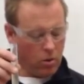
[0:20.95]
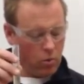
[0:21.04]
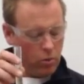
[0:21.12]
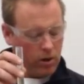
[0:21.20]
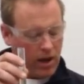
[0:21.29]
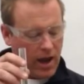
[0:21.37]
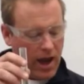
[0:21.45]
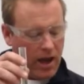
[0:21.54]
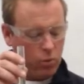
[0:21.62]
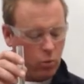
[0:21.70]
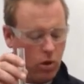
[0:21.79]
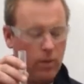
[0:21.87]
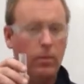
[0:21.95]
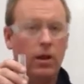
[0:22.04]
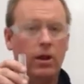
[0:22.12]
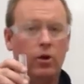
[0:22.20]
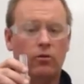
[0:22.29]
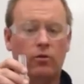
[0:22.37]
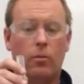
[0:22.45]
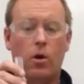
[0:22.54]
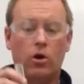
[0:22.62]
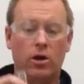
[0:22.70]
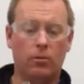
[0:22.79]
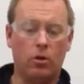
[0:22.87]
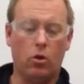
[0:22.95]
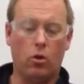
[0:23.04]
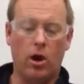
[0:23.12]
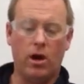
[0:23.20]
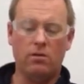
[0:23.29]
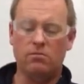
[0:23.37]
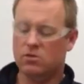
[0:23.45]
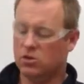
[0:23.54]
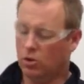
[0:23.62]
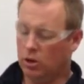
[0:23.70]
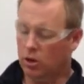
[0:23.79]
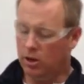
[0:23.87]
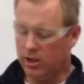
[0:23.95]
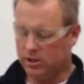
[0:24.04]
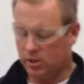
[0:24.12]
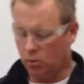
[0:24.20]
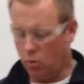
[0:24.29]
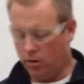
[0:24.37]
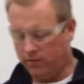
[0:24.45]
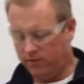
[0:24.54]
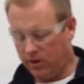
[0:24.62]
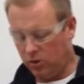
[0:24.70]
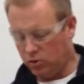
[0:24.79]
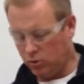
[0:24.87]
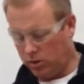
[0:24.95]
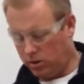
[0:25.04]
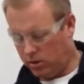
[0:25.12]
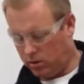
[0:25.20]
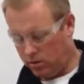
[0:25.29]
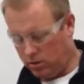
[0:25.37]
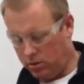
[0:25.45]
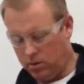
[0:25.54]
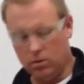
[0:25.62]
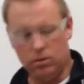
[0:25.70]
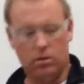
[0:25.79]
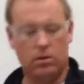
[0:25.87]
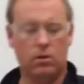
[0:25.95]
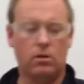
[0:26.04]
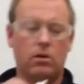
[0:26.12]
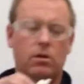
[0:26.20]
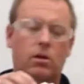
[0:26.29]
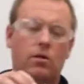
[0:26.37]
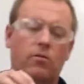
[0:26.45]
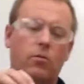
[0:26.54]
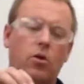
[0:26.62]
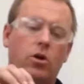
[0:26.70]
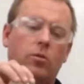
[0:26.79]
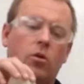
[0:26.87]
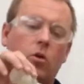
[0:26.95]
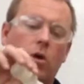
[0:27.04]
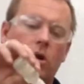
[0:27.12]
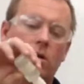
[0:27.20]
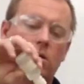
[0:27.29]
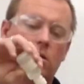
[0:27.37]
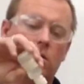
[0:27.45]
We're going to add 1 milliliter of ammonium chloride, so a little less than 1 finger's width of ammonium chloride.